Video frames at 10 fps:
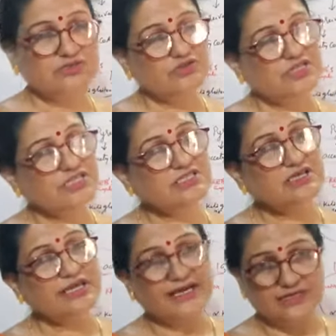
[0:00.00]
So it is
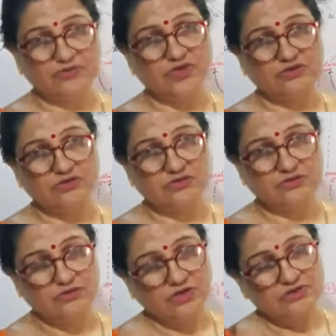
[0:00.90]
catabolic also.
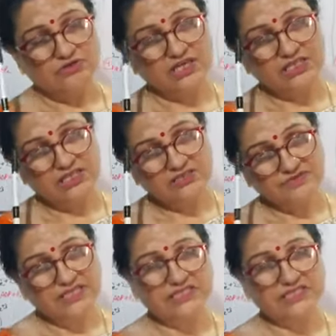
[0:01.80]
So in this way,